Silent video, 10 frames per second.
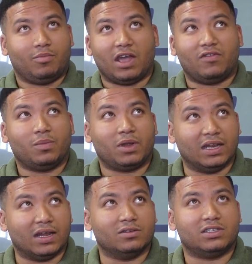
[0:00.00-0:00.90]
Everybody
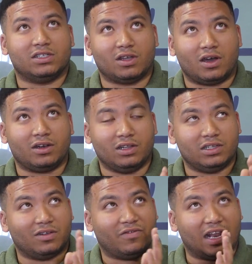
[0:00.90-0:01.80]
knows Cezanne is
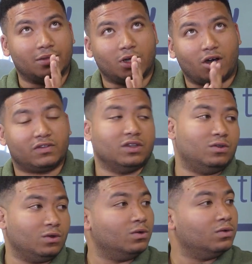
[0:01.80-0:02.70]
available after
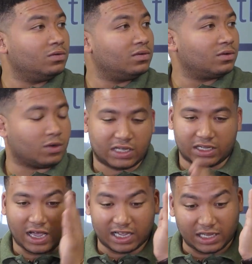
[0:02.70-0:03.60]
2. Because
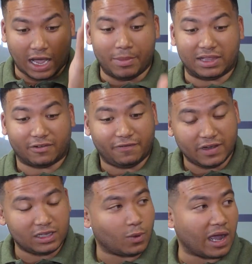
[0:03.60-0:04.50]
I'm at the
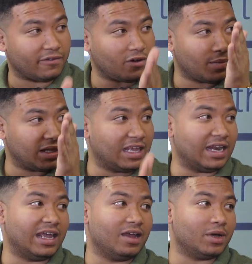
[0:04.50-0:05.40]
first wine farm at 10
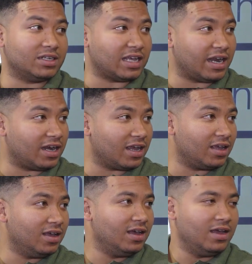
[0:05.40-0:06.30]
a.m. on a Saturday.
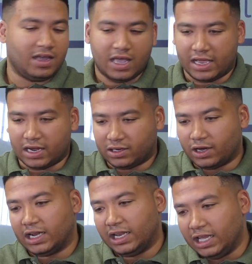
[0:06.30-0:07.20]
And I'd go
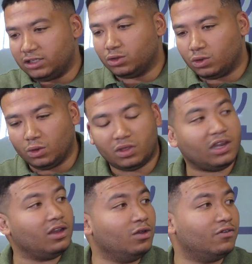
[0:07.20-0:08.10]
at least to 2-3
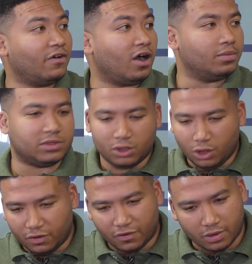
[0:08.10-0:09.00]
new
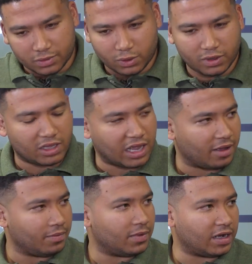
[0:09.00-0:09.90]
farms all the
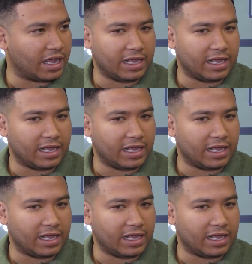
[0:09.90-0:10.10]
time, right?